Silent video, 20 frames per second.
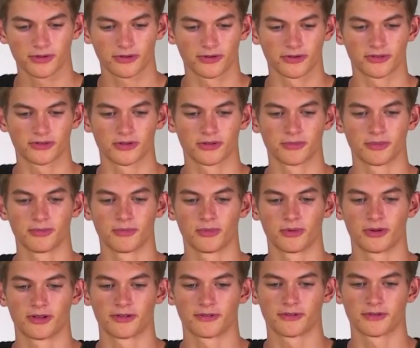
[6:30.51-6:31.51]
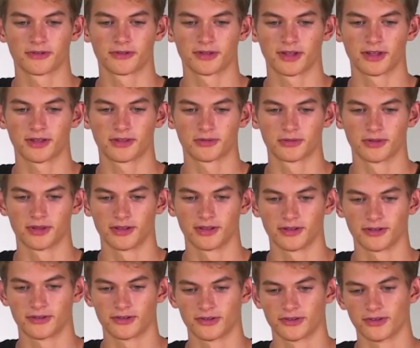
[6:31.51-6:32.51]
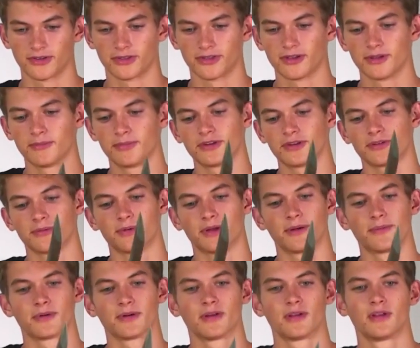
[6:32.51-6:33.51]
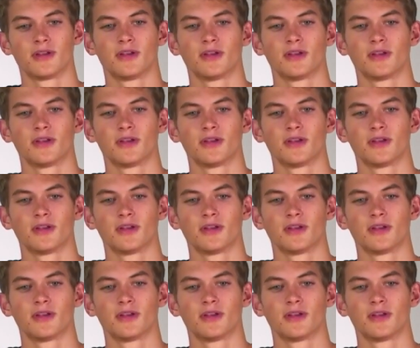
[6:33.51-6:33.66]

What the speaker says: so it's a little bit more difficult to get through than just a thin piece of paper,